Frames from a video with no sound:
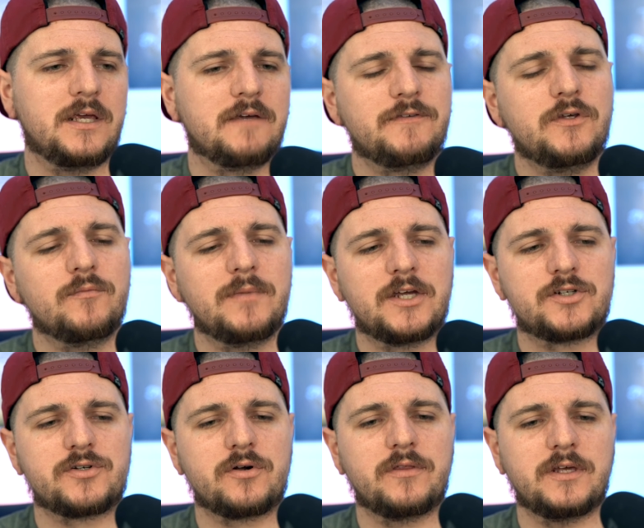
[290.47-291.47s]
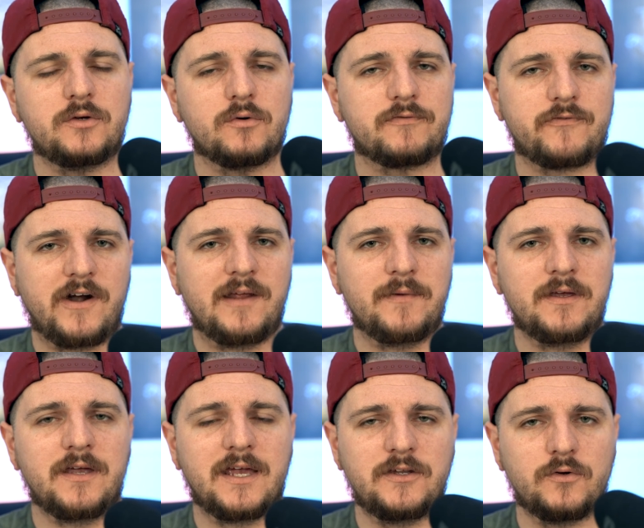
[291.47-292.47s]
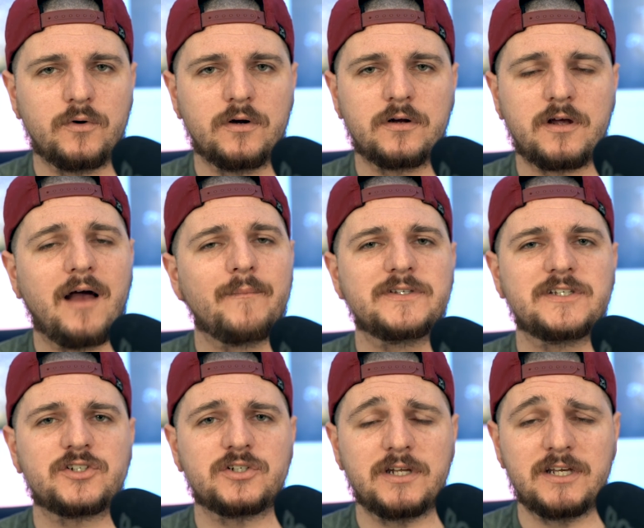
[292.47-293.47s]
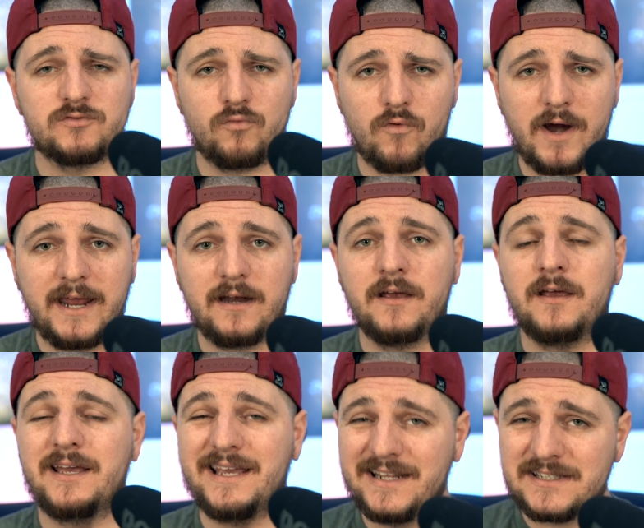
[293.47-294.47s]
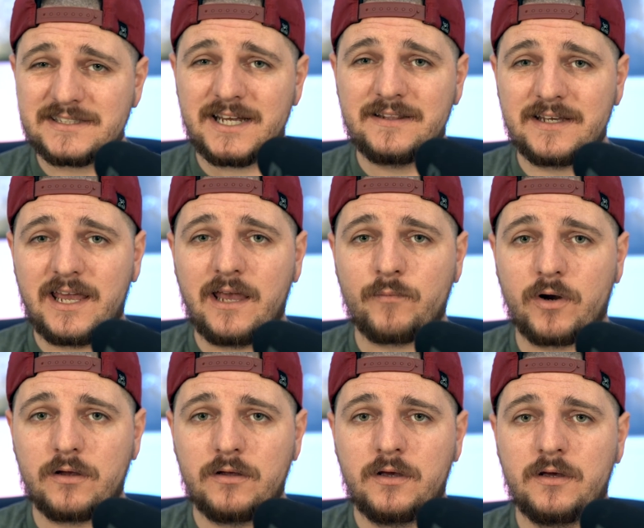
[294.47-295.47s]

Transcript: If you make sure that your framing and your composition is right inside the camera,